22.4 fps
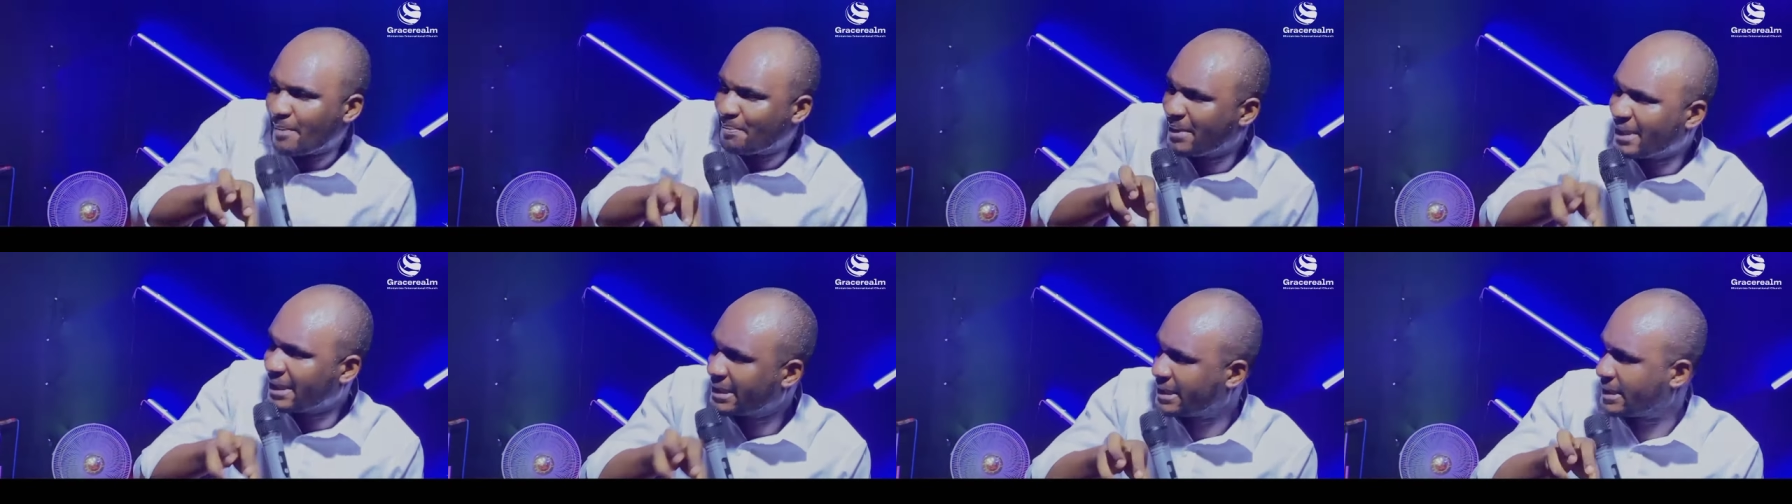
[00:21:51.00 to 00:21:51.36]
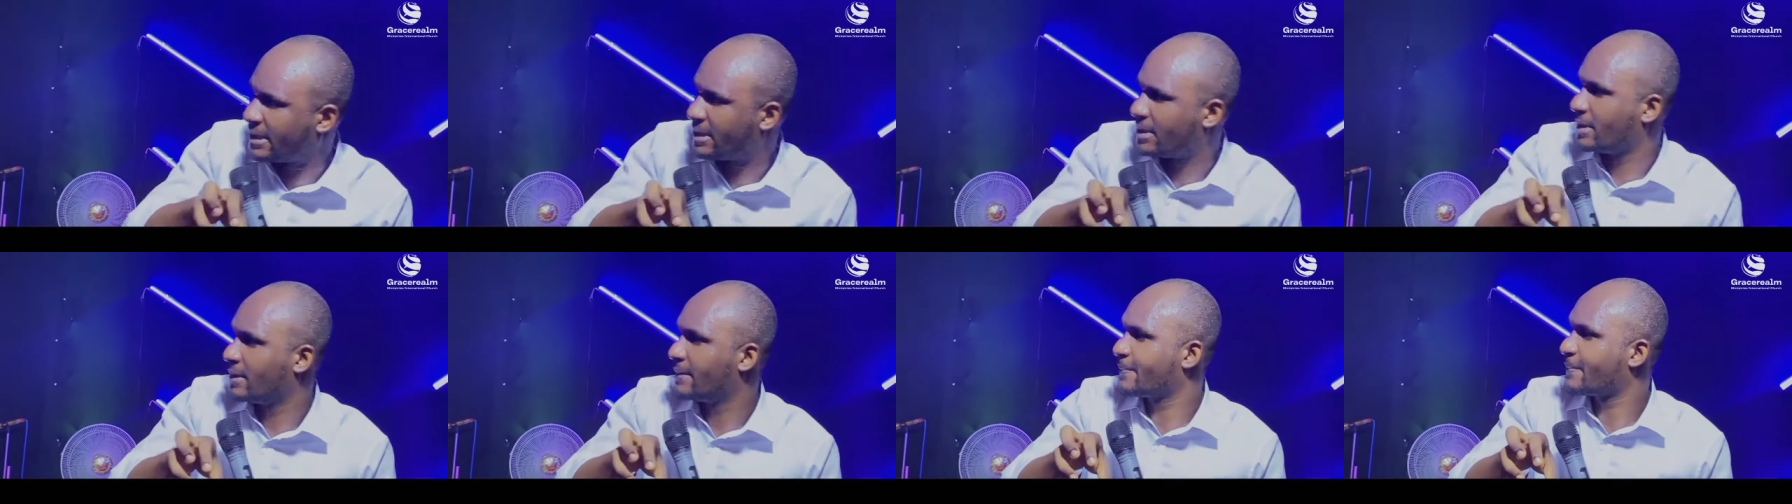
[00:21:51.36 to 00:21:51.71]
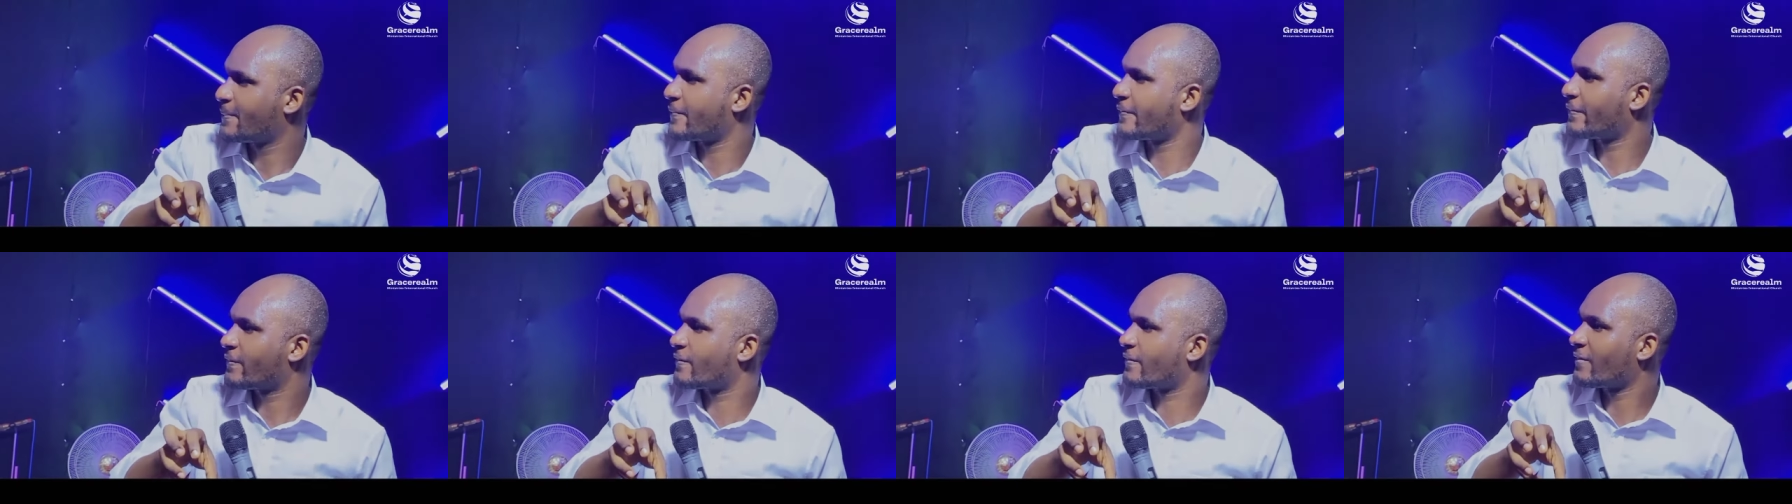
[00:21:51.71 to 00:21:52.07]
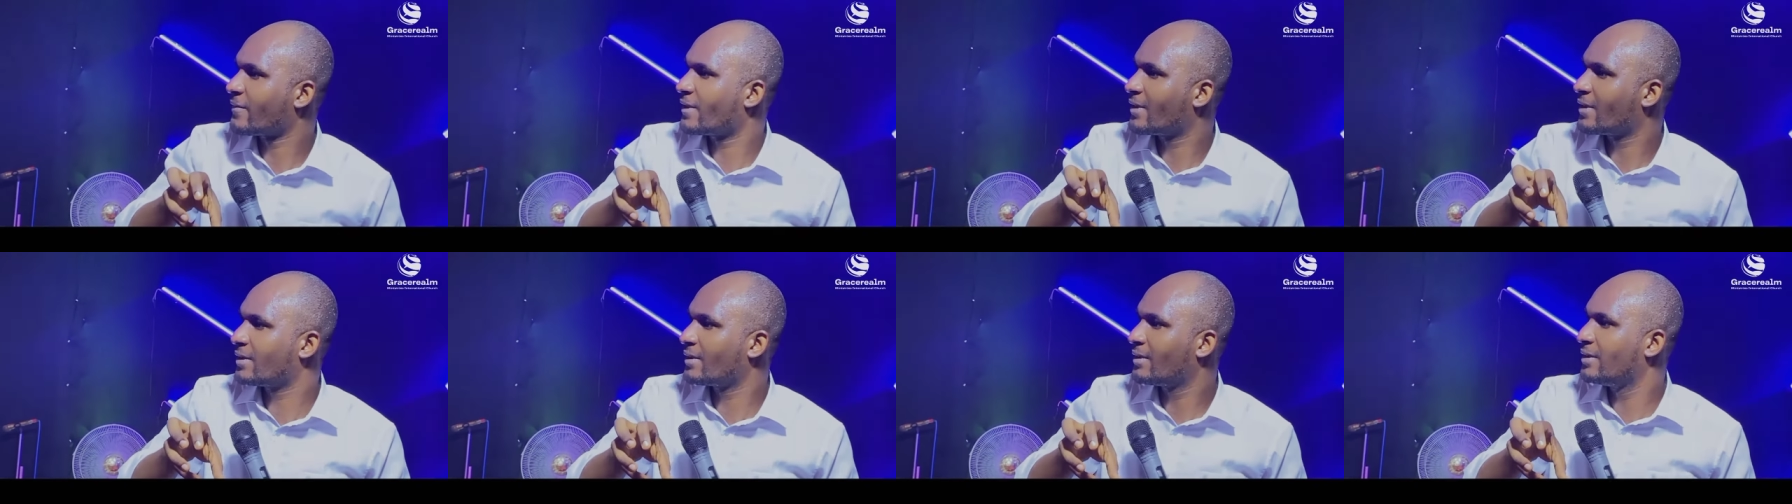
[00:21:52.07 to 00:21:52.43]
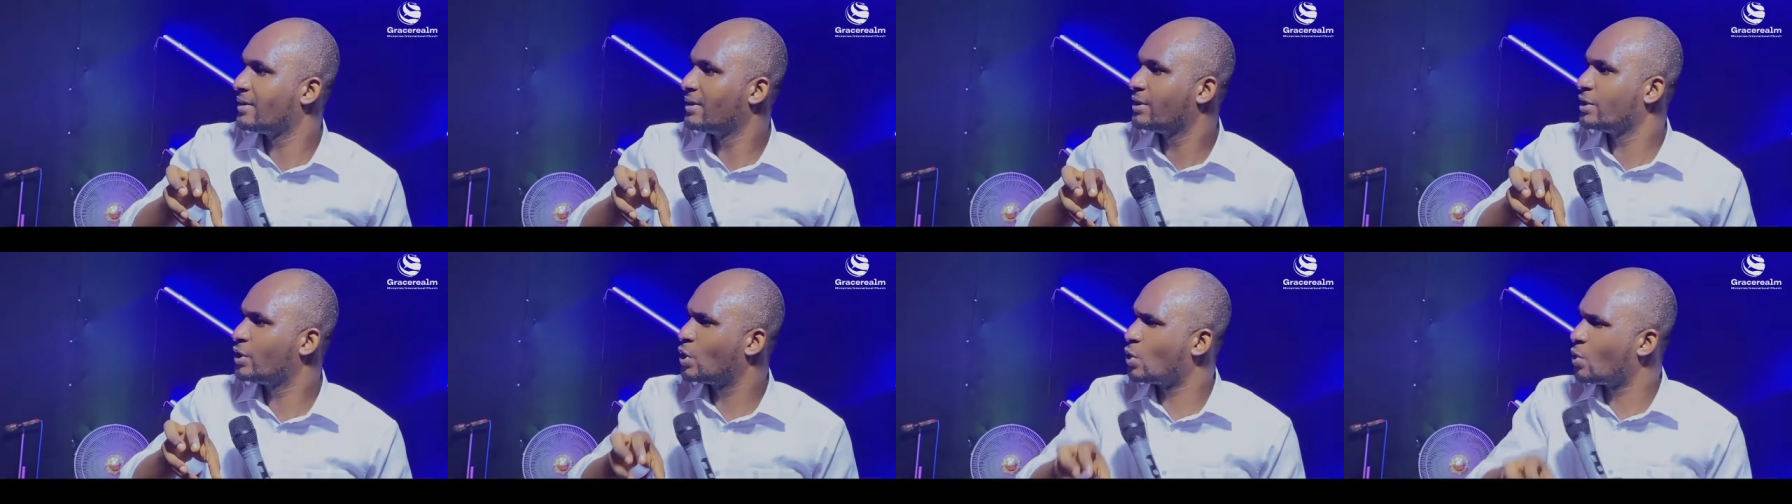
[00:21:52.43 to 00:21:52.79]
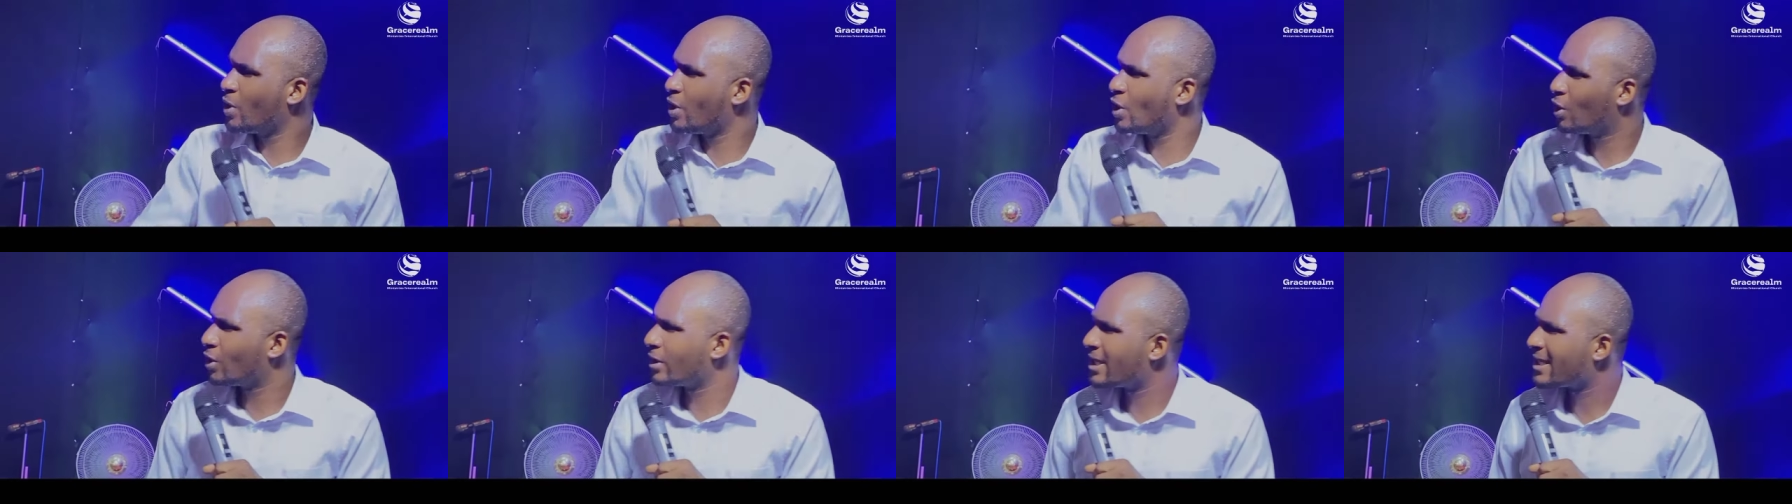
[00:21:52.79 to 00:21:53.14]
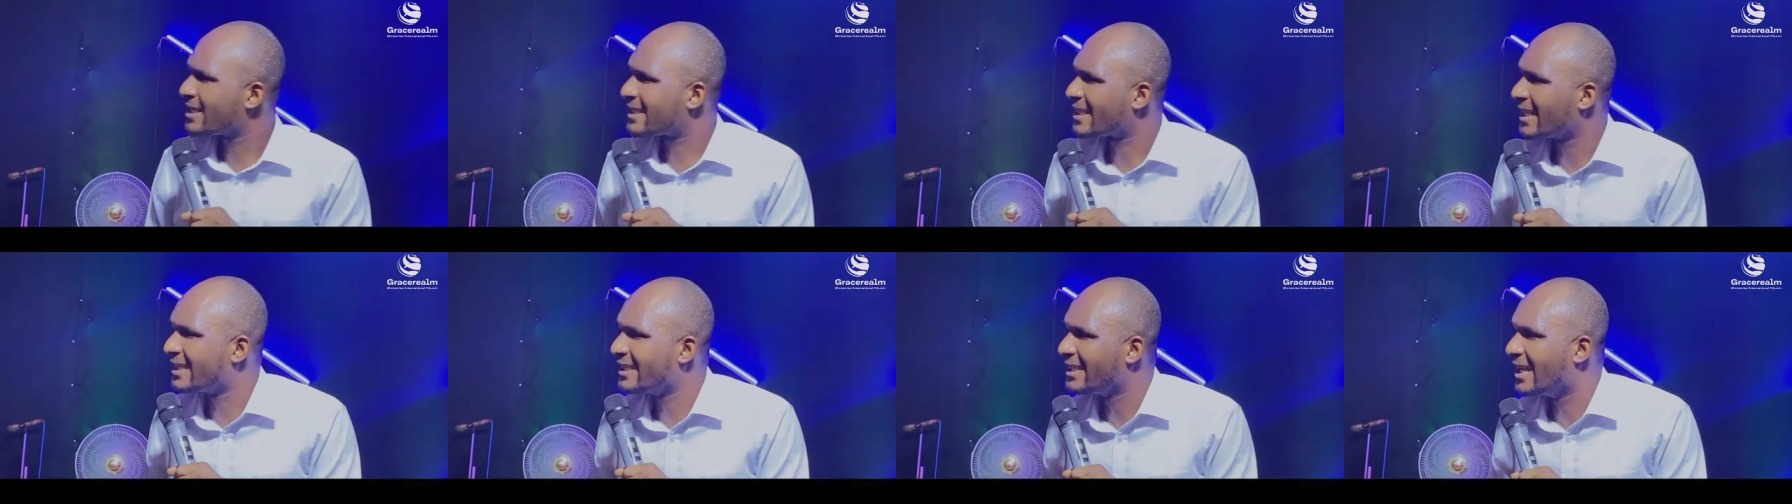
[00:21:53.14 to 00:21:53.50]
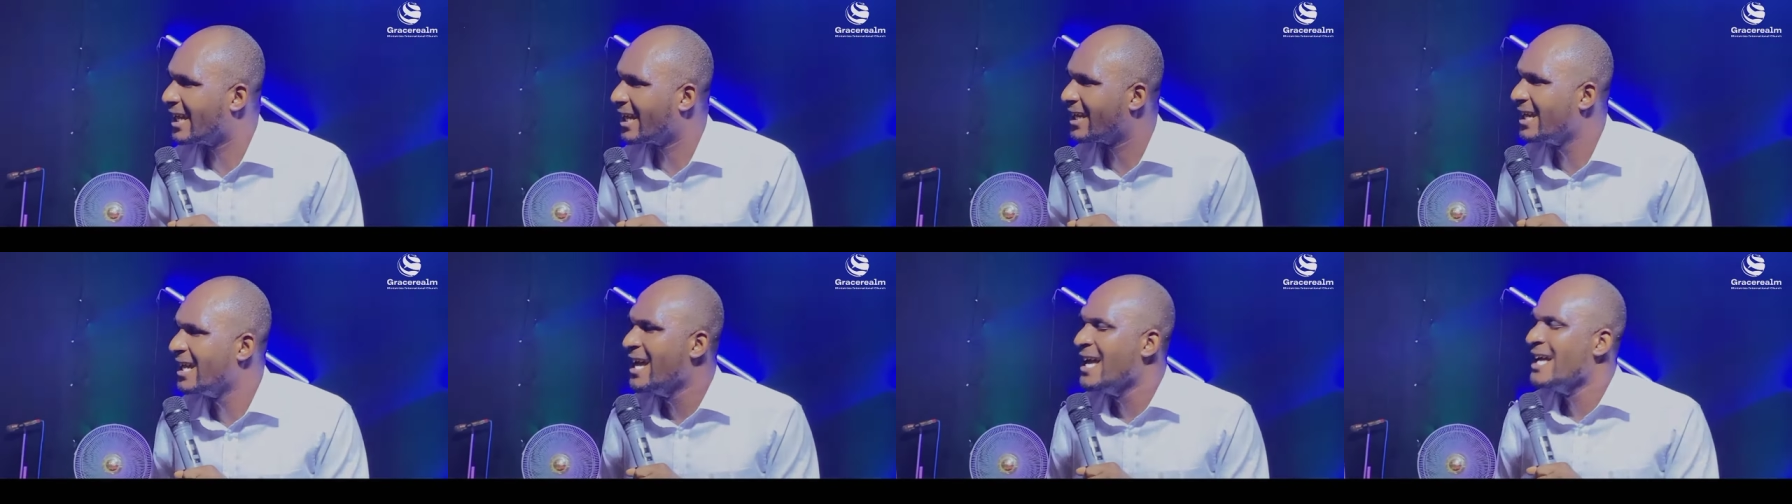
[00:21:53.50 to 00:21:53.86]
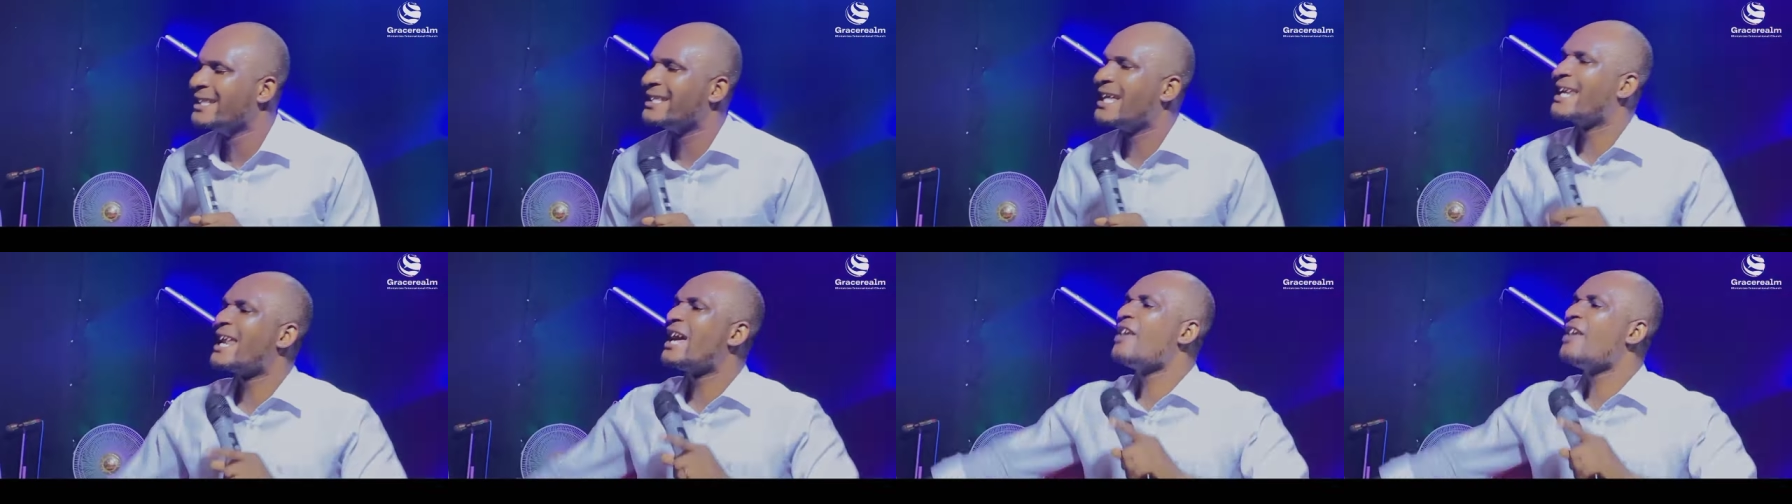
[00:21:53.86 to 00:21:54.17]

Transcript: ability. Do we understand that? That